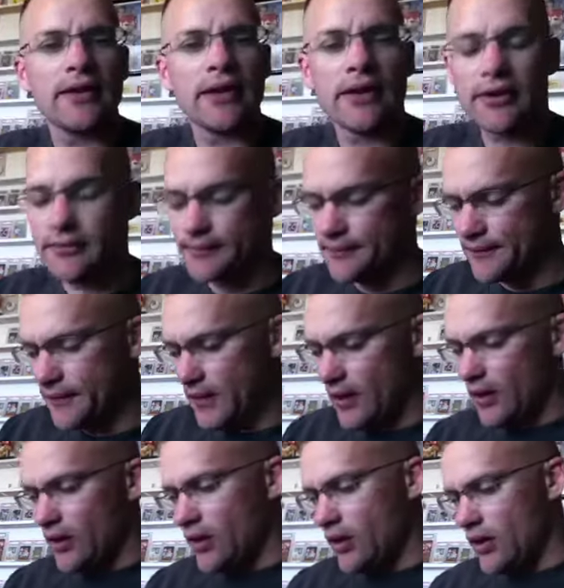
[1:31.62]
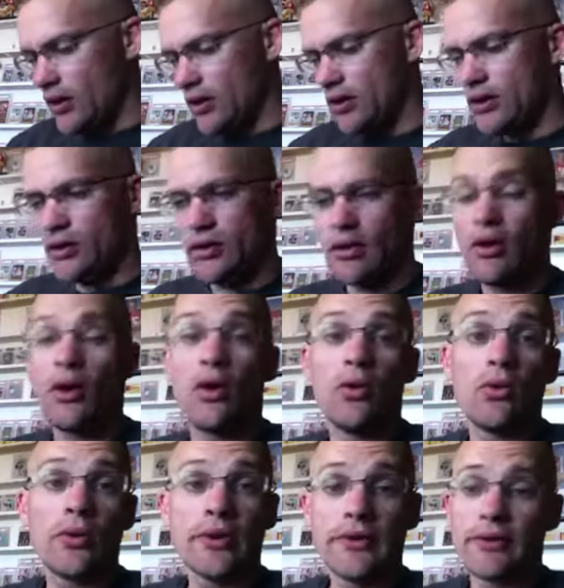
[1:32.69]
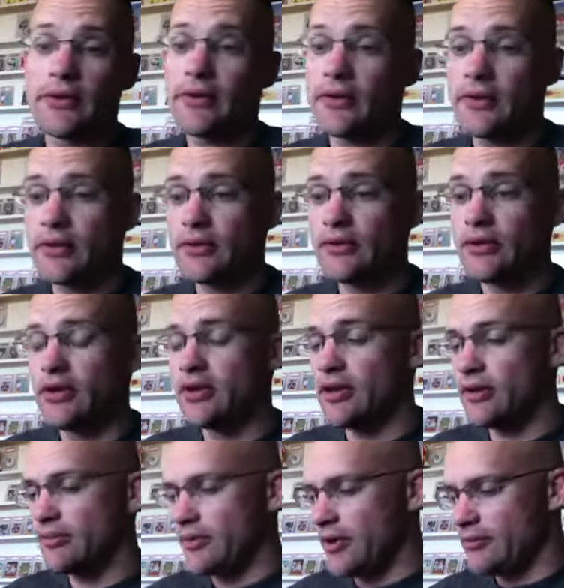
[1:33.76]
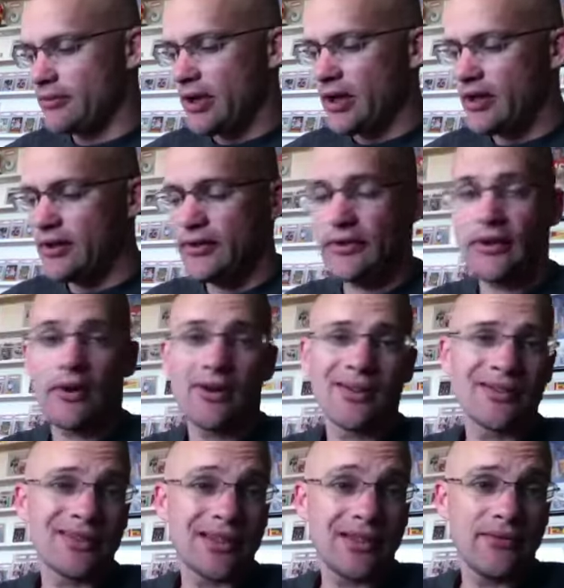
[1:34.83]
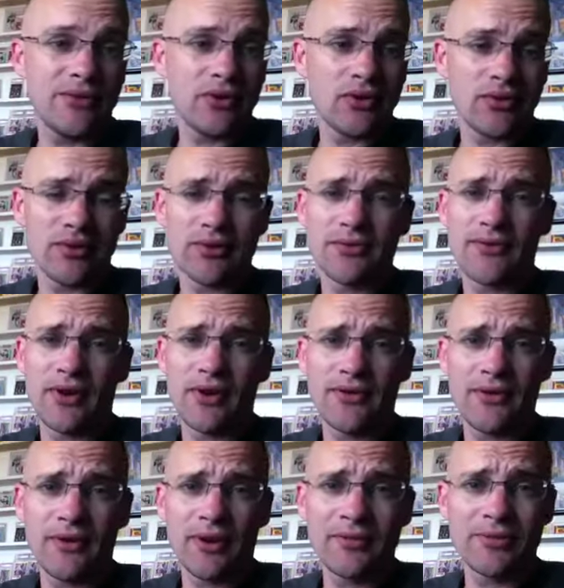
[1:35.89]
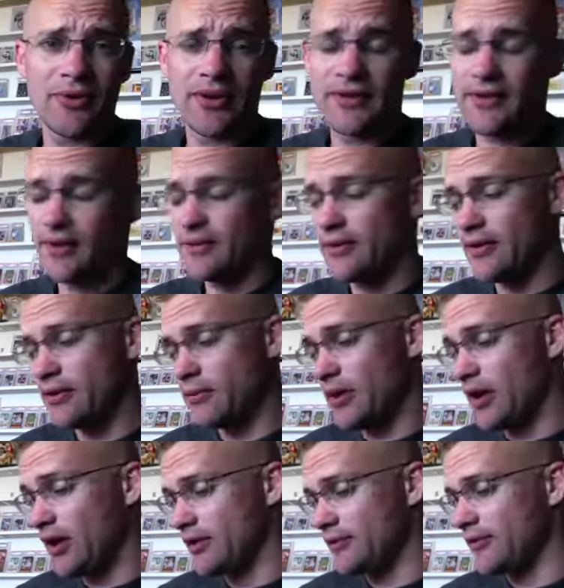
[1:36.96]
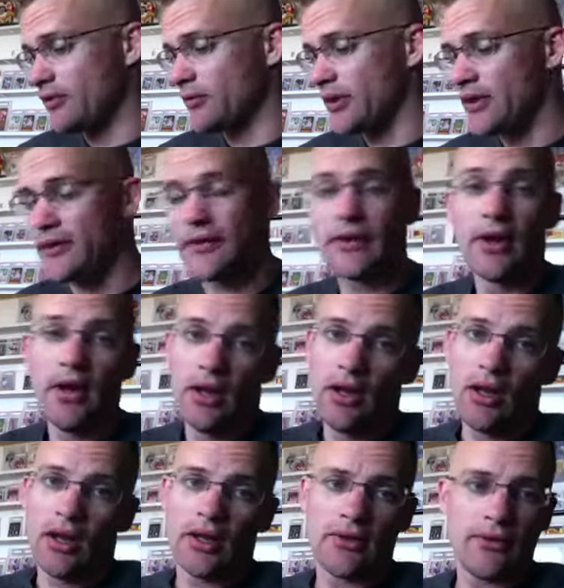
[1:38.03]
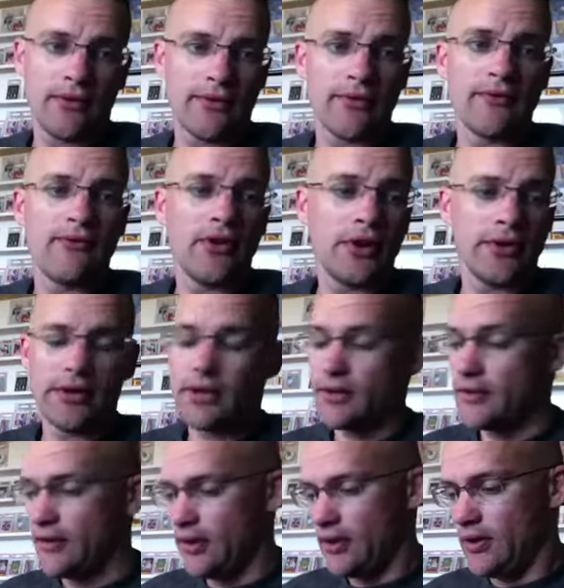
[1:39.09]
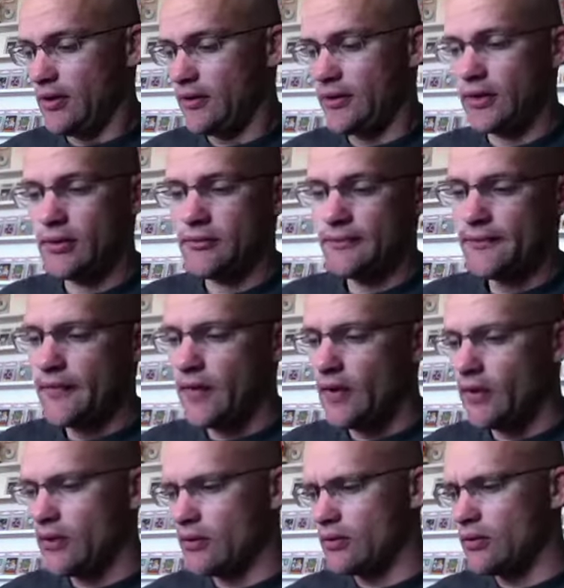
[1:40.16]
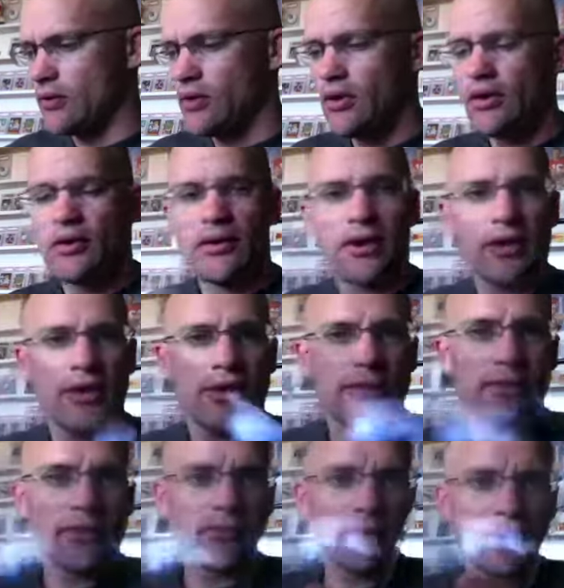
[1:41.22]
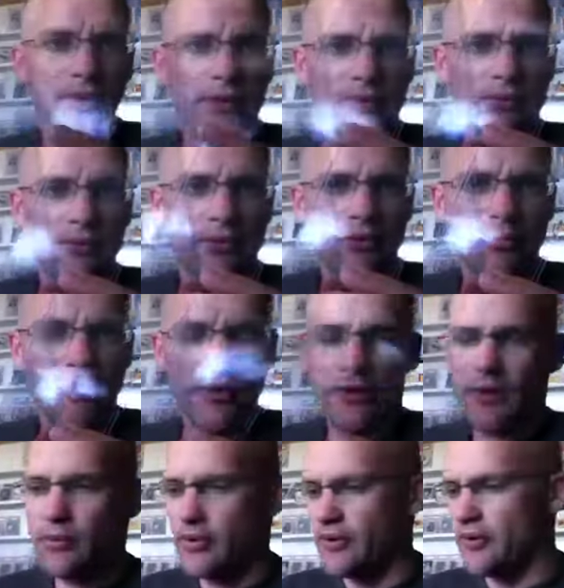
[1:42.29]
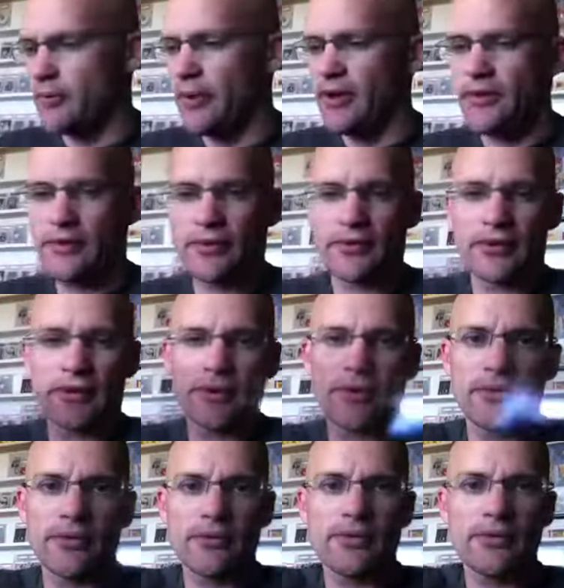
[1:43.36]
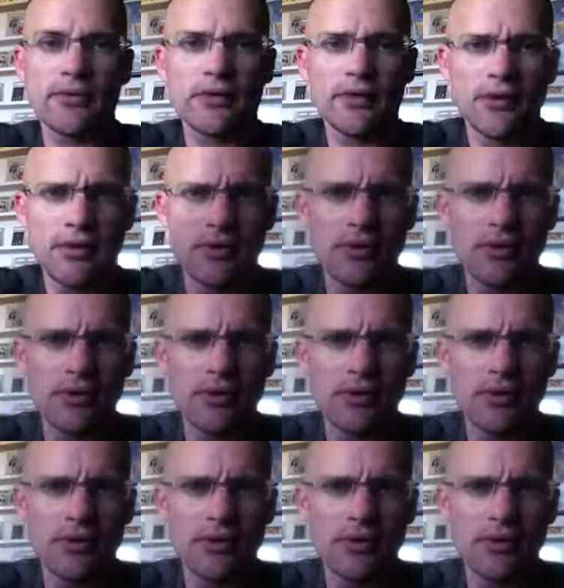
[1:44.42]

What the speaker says: a 9. And always looking to upgrade my 80s cards, even though there's very few upgrades out there to be had for me, because I do have a very nice 80s set. So they did throw two pretty sweet spacers in there. Those are